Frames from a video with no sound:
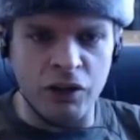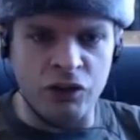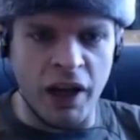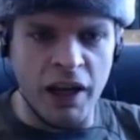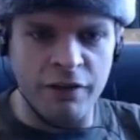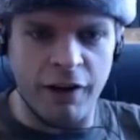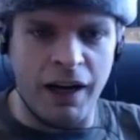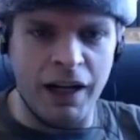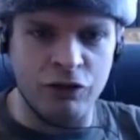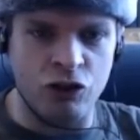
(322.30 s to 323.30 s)
Dave
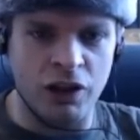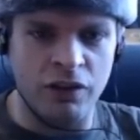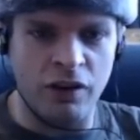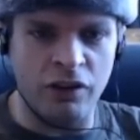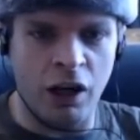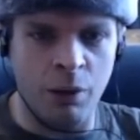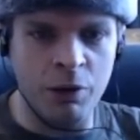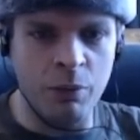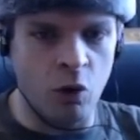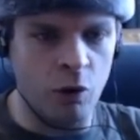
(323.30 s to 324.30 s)
Hot Chicken says, how
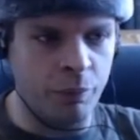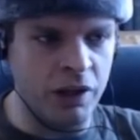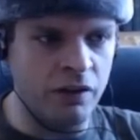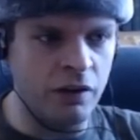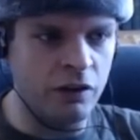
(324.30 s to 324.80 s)
many more pieces